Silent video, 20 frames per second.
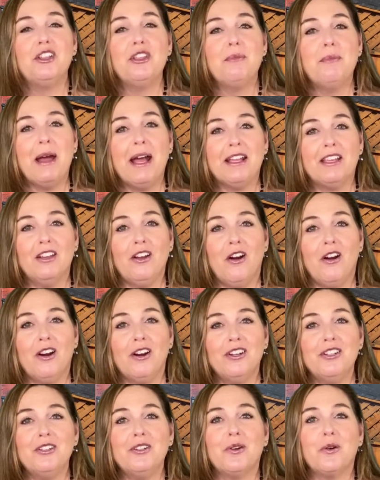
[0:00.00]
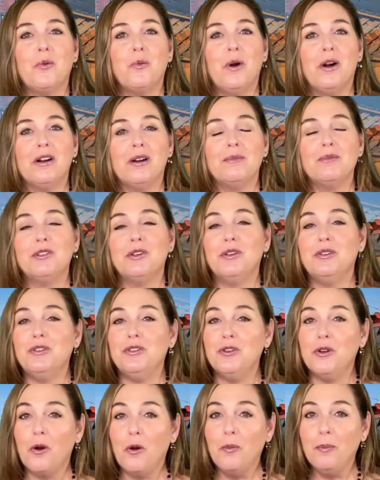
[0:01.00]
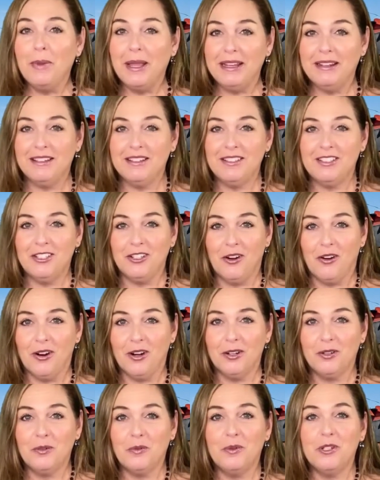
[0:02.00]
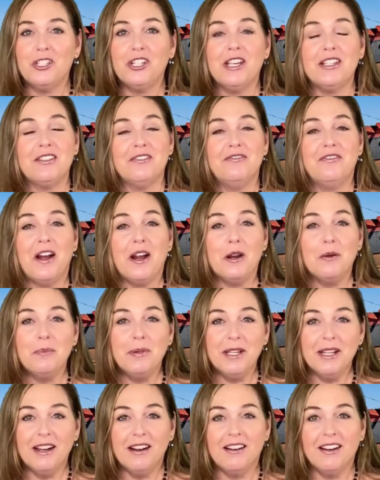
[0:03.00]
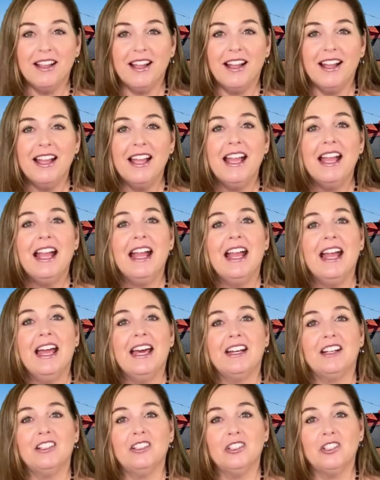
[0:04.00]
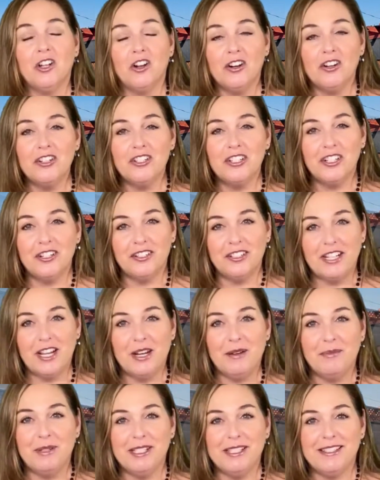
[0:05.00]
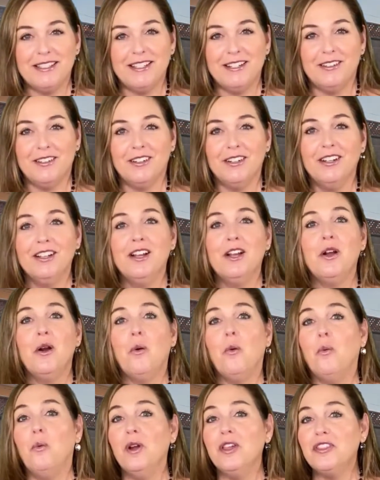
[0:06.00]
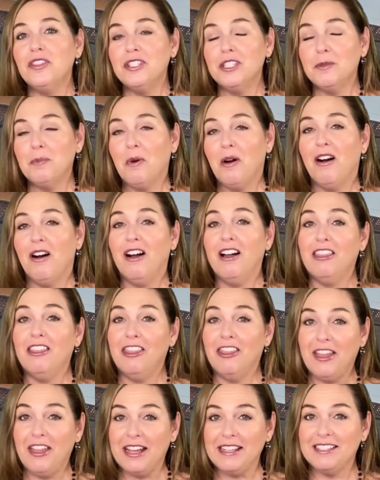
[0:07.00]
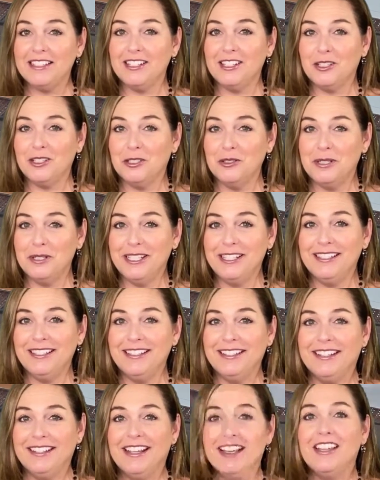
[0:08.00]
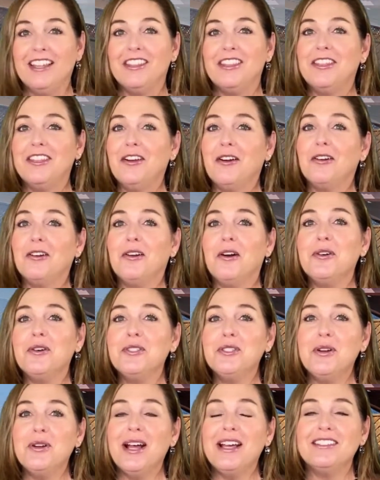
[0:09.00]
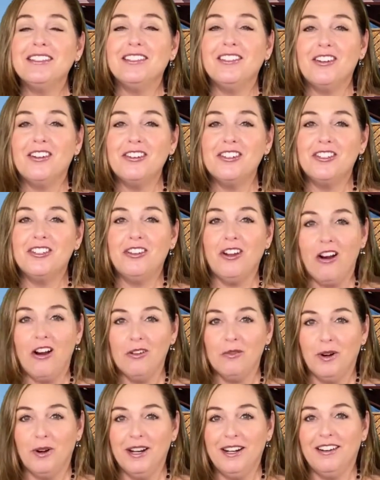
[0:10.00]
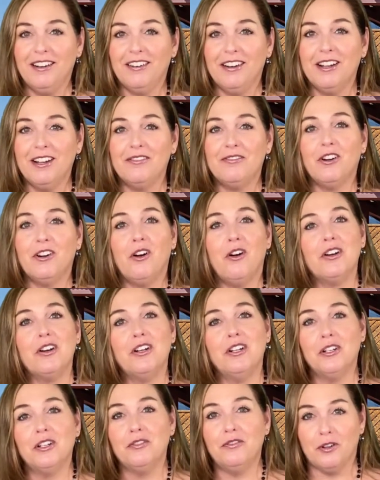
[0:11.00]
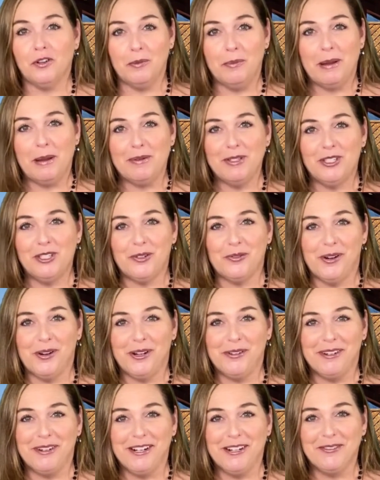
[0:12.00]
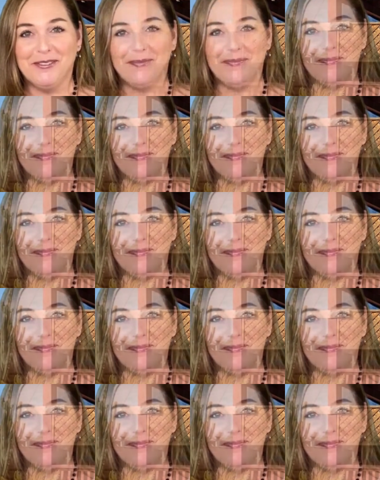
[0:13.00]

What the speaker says: the backyard, you're welcome to a no maintenance yard, which has a fire pit area and a large entertainment center with a spa that's included. The yard also has a large dog run area for all your little fur babies to run around.